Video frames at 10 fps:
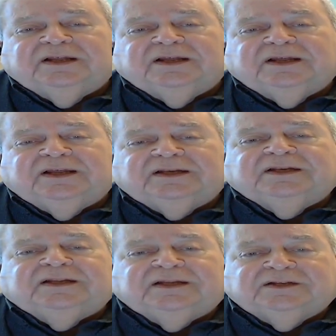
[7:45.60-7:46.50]

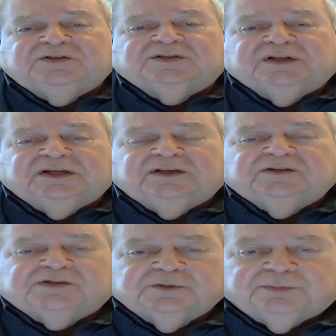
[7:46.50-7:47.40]
it is in
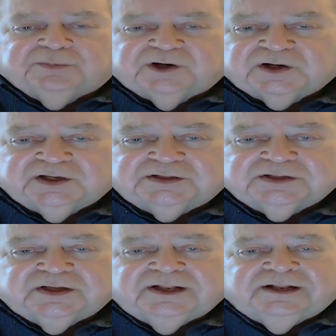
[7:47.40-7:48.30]
the
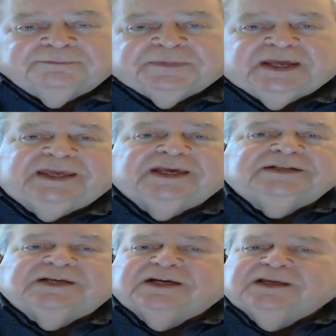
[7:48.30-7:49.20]
supermarkets. I
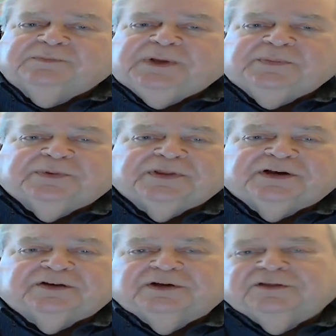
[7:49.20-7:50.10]
can't tell you people
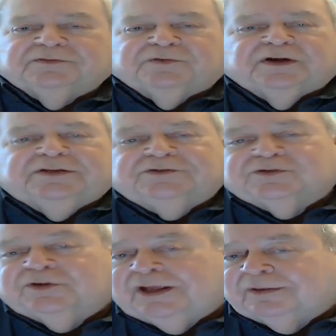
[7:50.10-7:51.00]
that are either friends
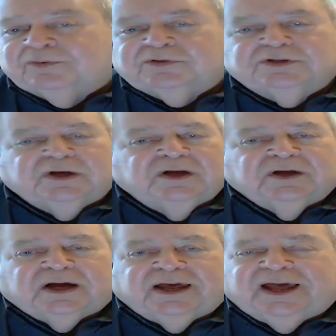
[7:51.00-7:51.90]
or neighbors.
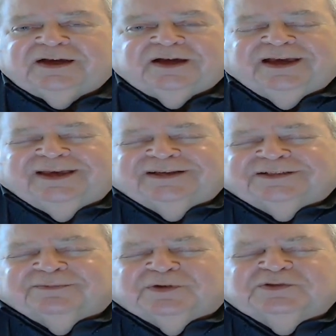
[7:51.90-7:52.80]
I
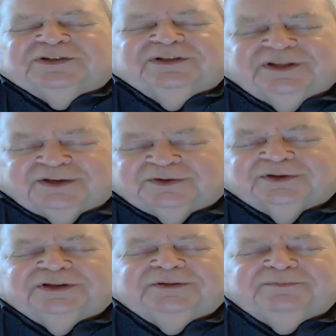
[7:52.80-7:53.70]
guess the most
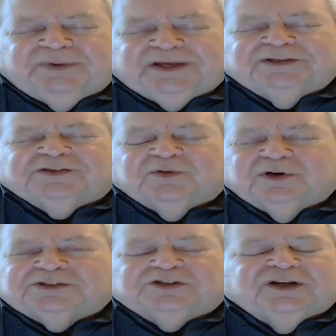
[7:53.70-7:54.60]
literally biggest
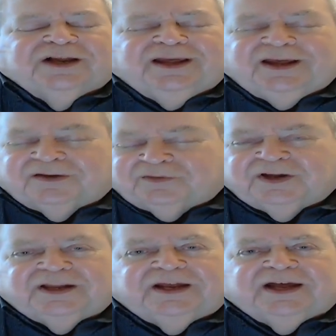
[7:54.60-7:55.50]
question I ever
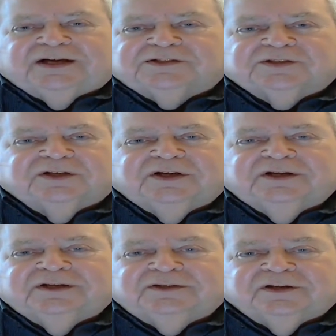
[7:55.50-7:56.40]
get asked,
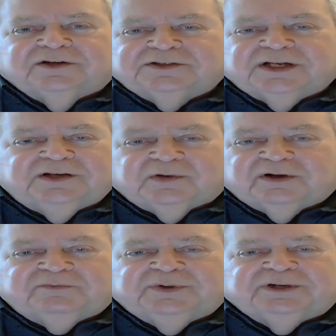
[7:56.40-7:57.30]
because they know
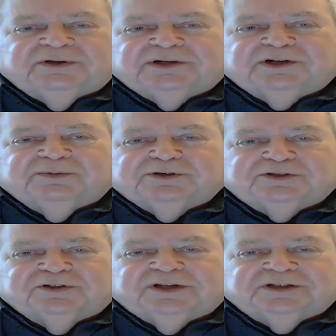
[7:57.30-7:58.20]
I've been around
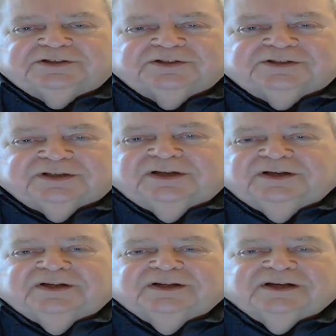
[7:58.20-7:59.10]
commercial kitchens
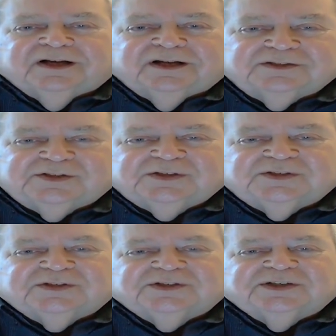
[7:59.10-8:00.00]
since the